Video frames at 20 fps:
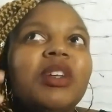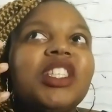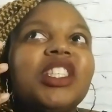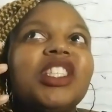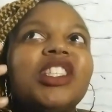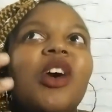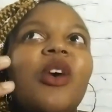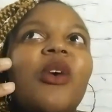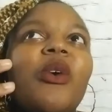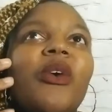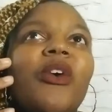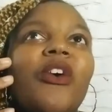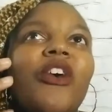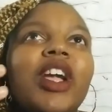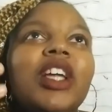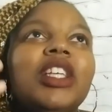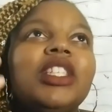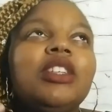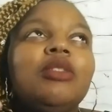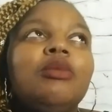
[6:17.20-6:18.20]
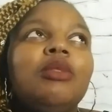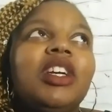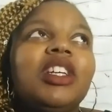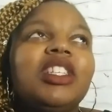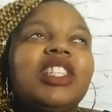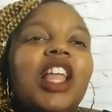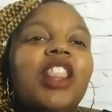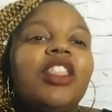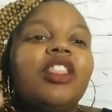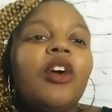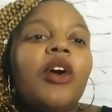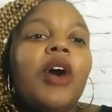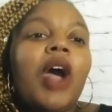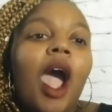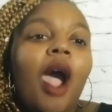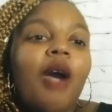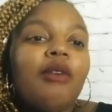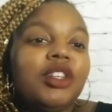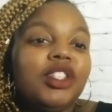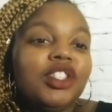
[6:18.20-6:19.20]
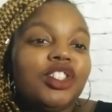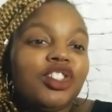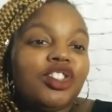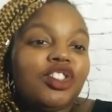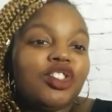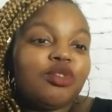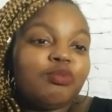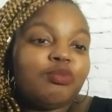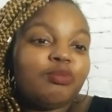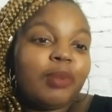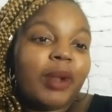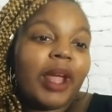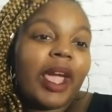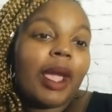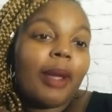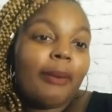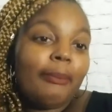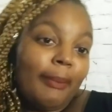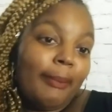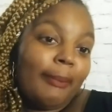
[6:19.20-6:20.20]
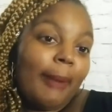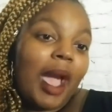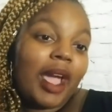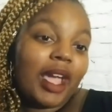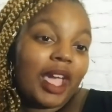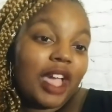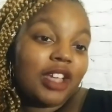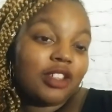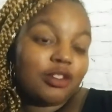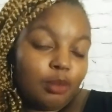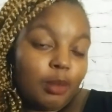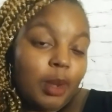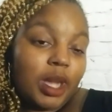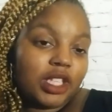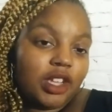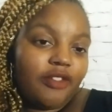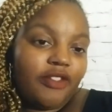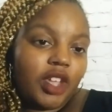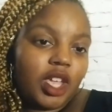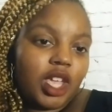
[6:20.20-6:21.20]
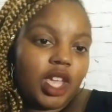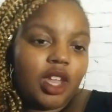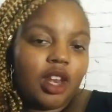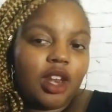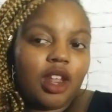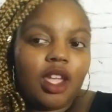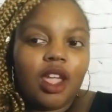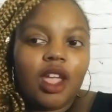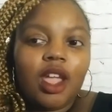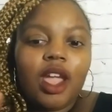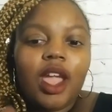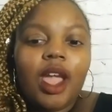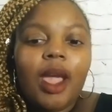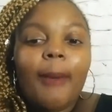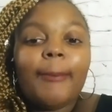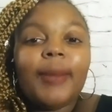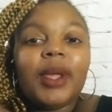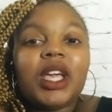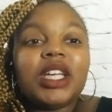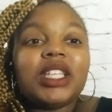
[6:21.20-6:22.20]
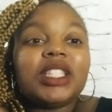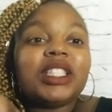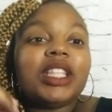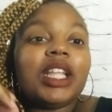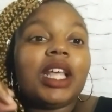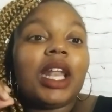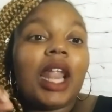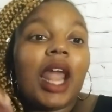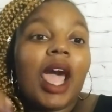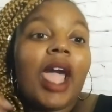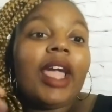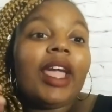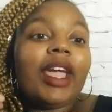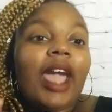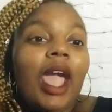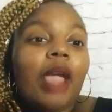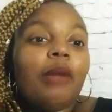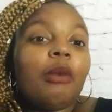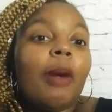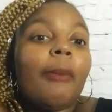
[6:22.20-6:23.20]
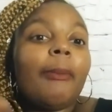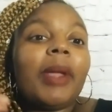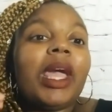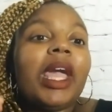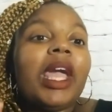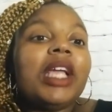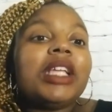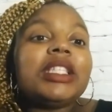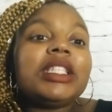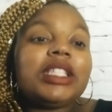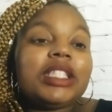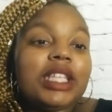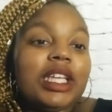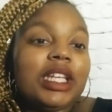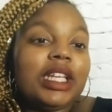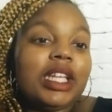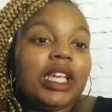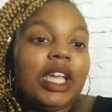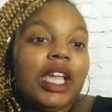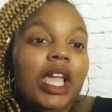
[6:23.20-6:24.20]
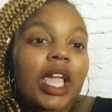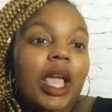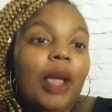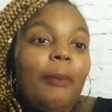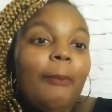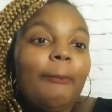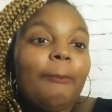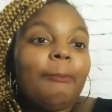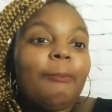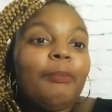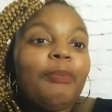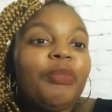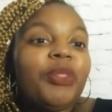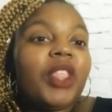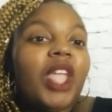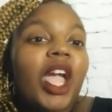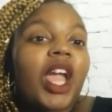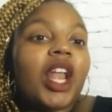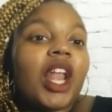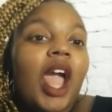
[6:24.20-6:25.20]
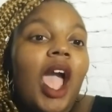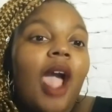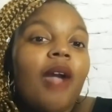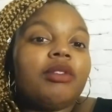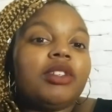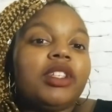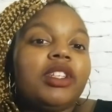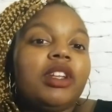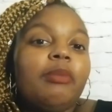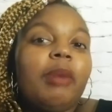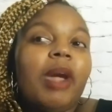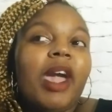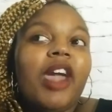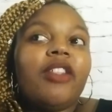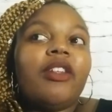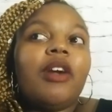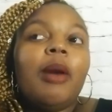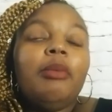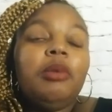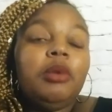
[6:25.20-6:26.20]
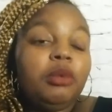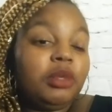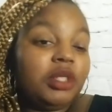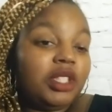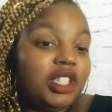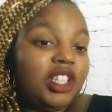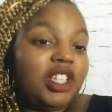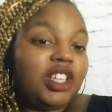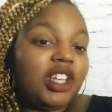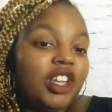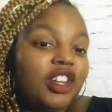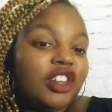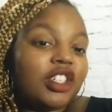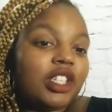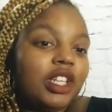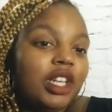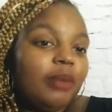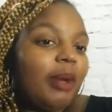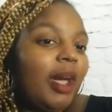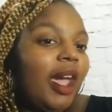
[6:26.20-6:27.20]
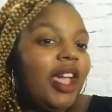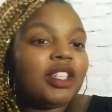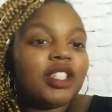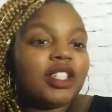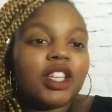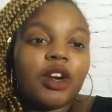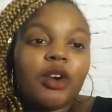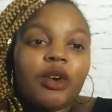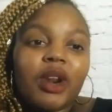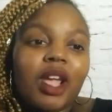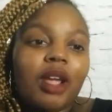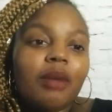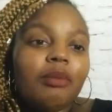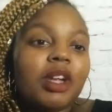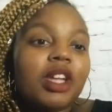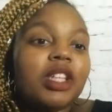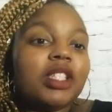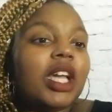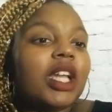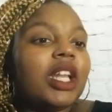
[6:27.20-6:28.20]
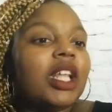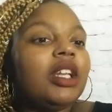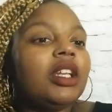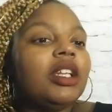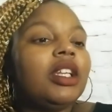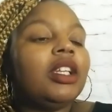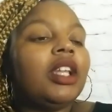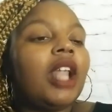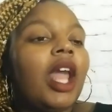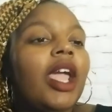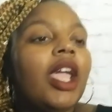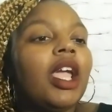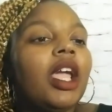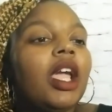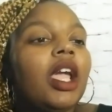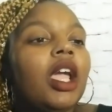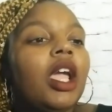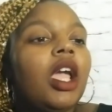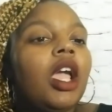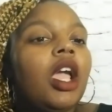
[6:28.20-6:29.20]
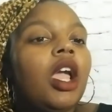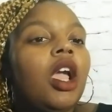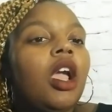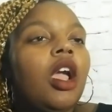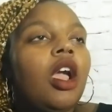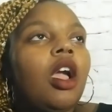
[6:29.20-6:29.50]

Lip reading: it was so crazy because I thought I was playing mind games with myself again because the line came up instantly. And I was in the bed. Hubby was still in his sleep. I hadn't told him because I didn't like